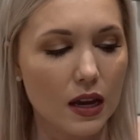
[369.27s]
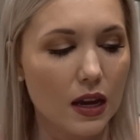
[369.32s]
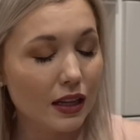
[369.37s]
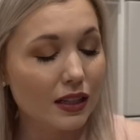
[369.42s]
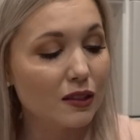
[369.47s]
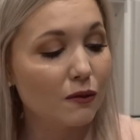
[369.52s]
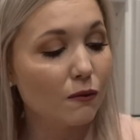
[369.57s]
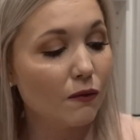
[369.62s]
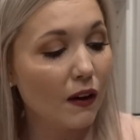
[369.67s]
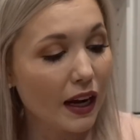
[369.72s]

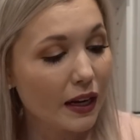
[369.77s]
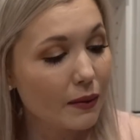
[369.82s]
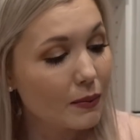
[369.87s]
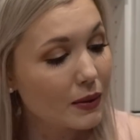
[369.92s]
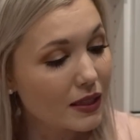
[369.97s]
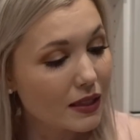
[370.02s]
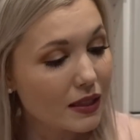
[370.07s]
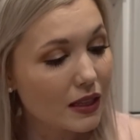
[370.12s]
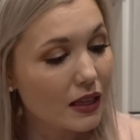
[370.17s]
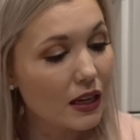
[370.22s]
It's
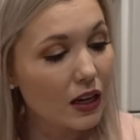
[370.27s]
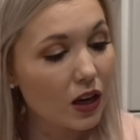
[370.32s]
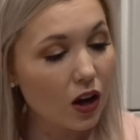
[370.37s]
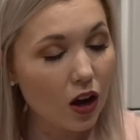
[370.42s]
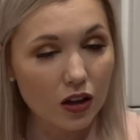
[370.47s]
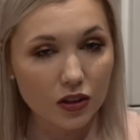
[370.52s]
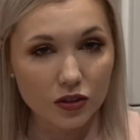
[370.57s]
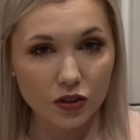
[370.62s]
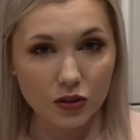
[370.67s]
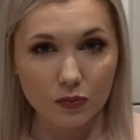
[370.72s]
vitamin C and
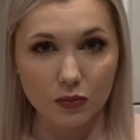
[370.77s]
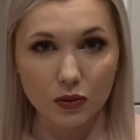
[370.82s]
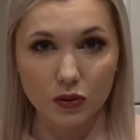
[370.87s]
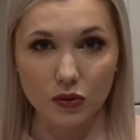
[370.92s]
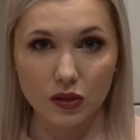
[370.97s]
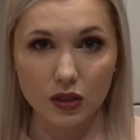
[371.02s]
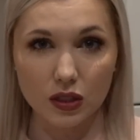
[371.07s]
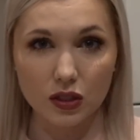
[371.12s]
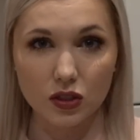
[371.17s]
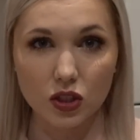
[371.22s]
collagen
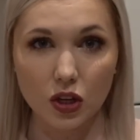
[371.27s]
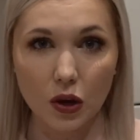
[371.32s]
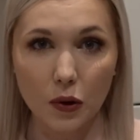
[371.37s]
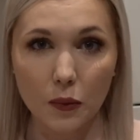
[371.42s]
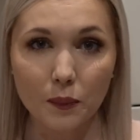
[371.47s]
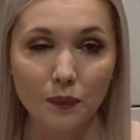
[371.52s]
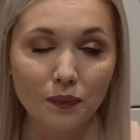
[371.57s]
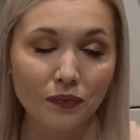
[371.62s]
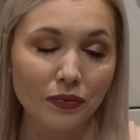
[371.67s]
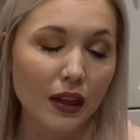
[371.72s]
boosted.
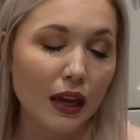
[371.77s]
So,